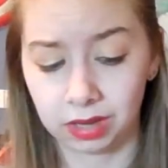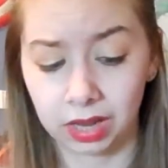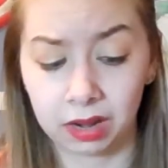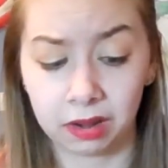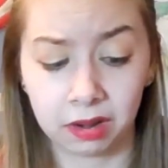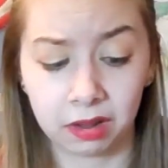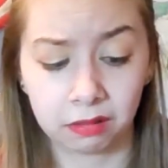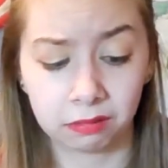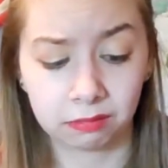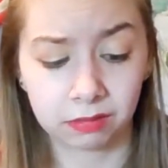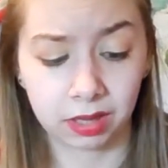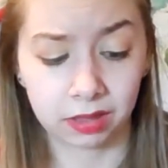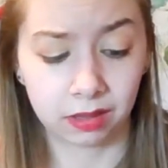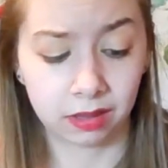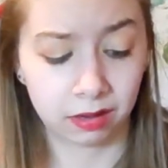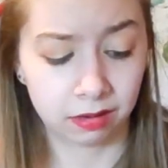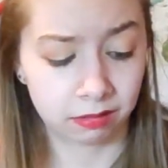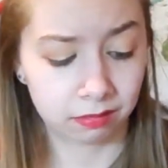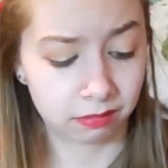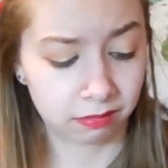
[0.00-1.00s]
I don't know,
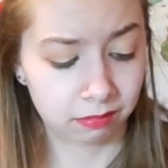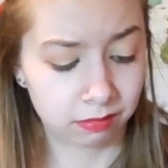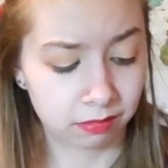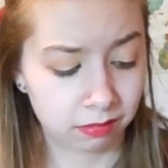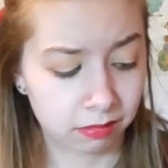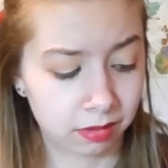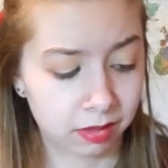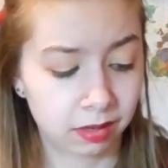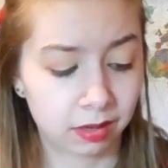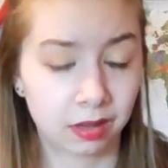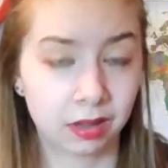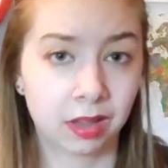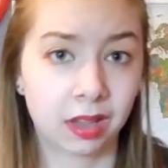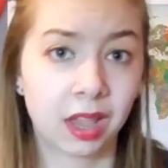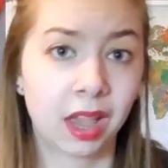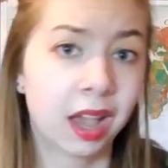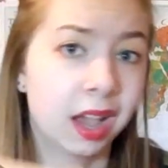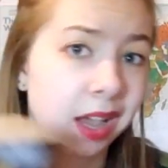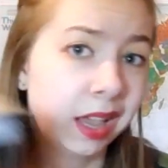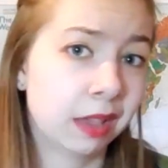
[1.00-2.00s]
nothing
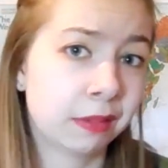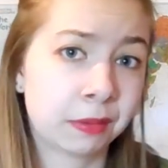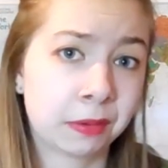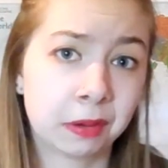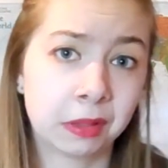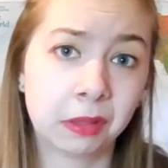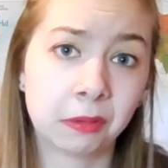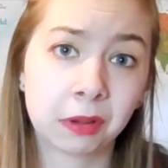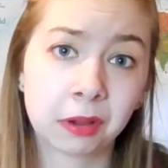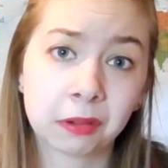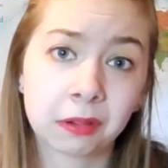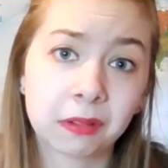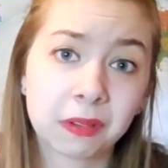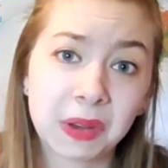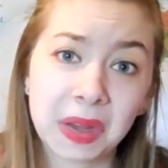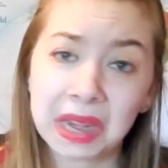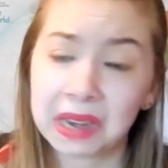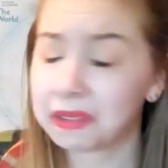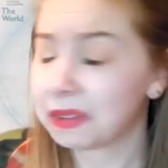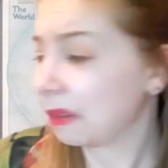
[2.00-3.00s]
I ever really want to
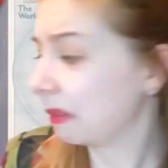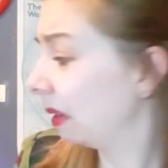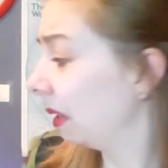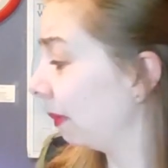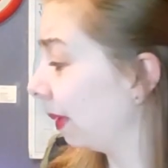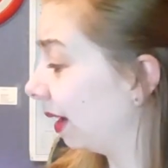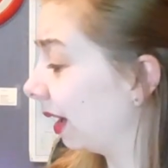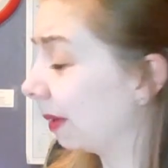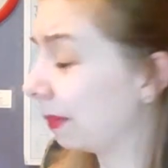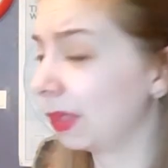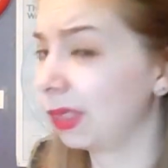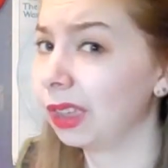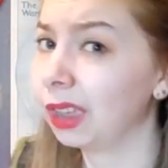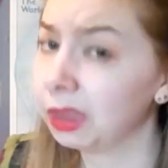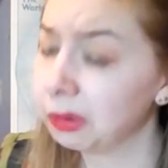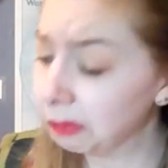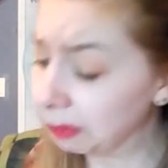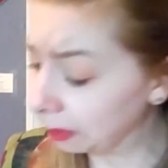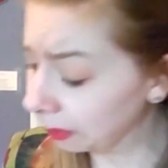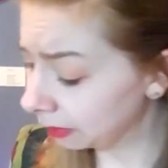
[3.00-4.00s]
read. It's not really my type of
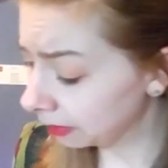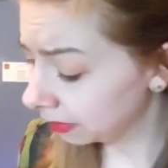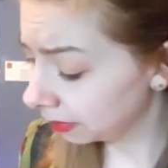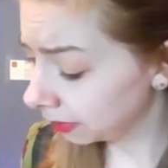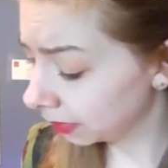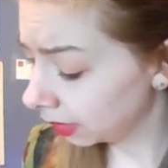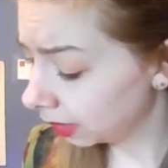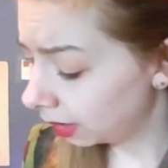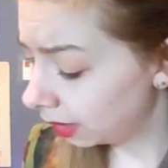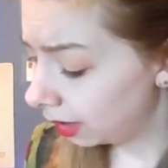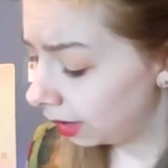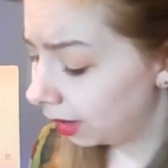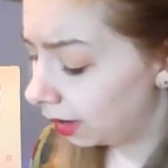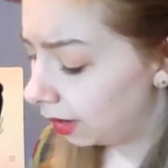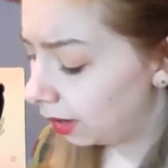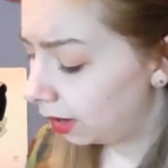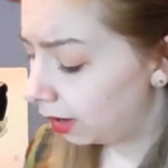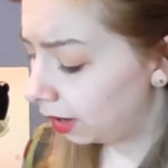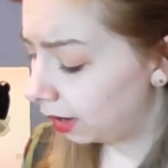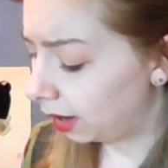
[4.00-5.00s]
thing.
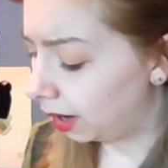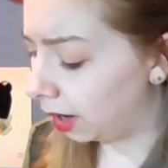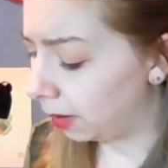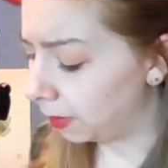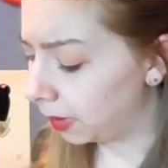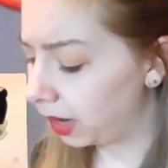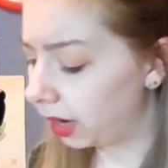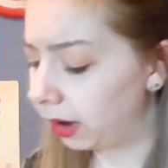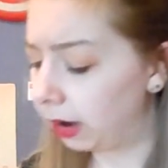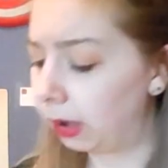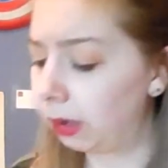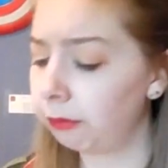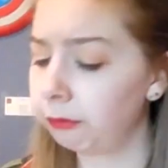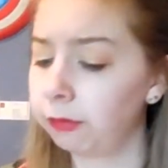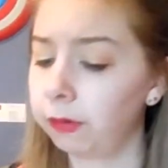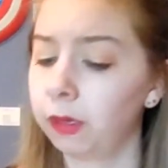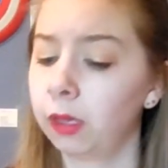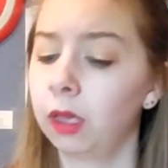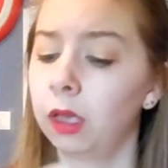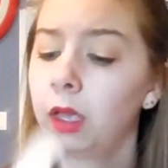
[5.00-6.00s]
Um, I
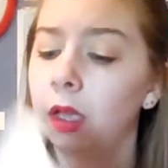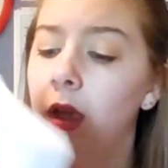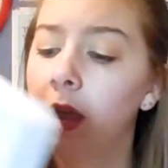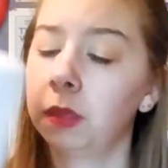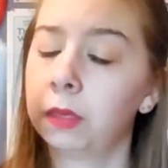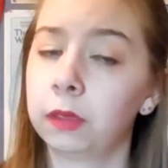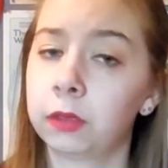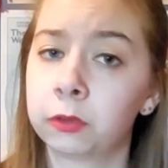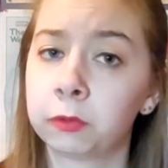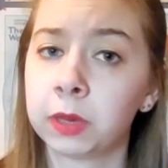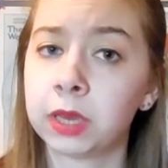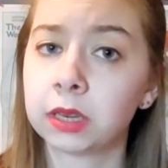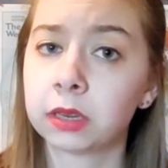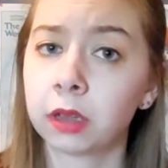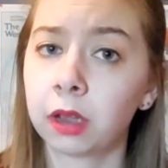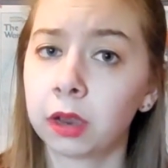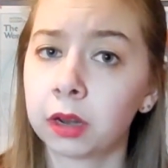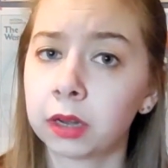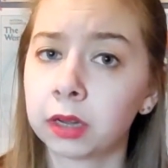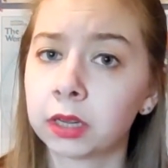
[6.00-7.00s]
have the
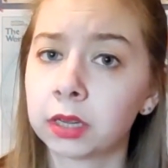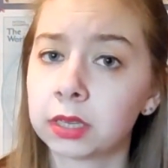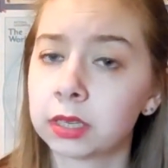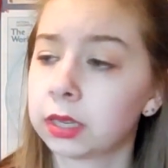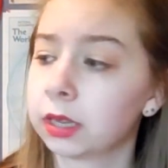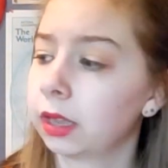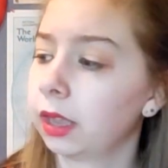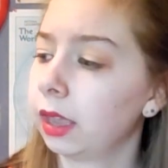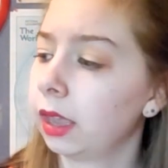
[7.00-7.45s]
Sweetheart.